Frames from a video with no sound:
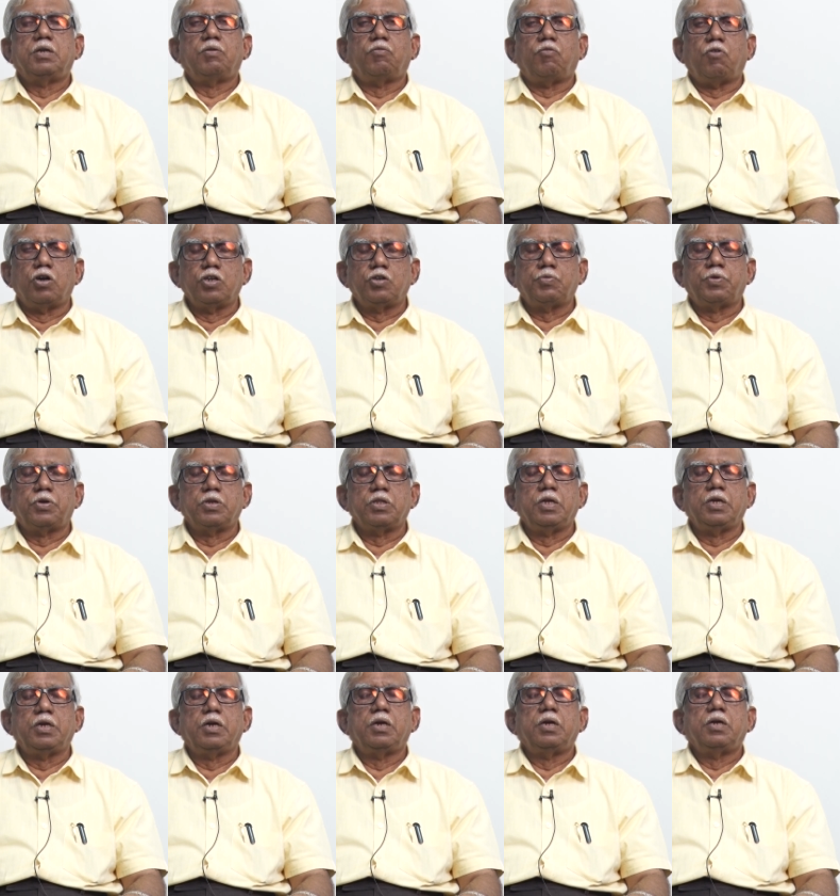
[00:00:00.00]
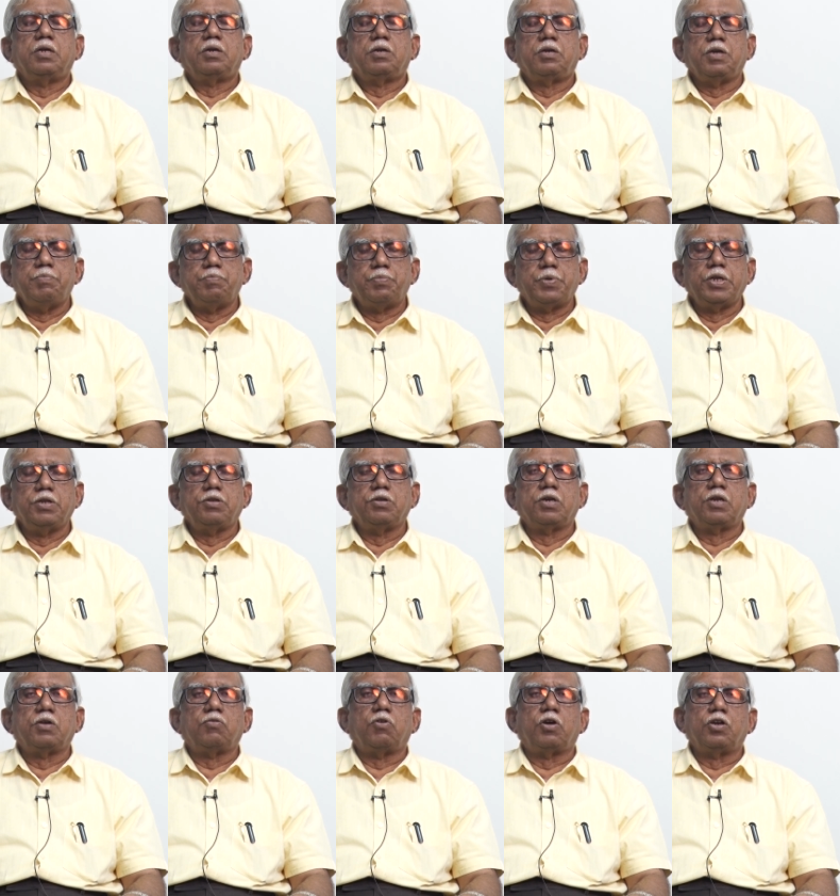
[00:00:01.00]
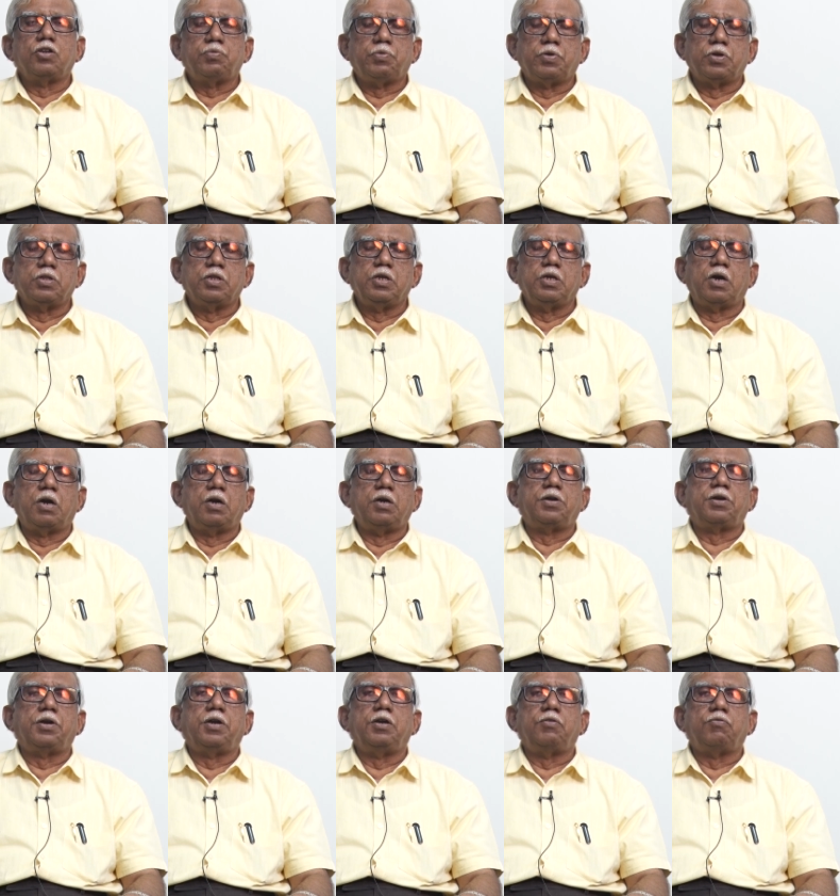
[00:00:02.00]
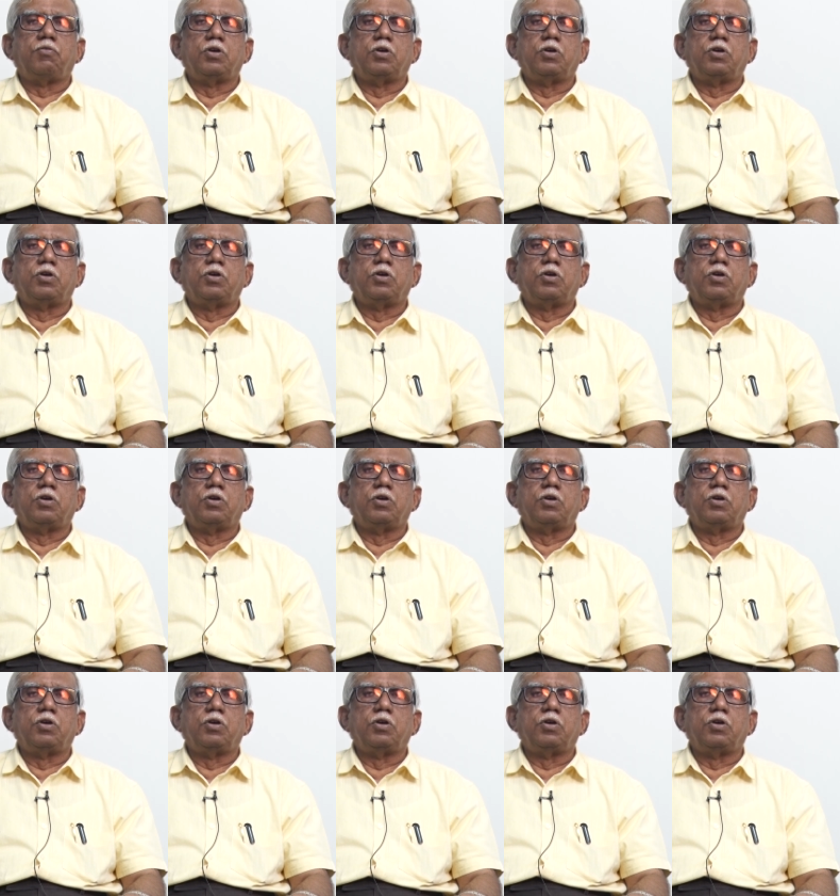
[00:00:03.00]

watch for the temperature, watch for the heart rate,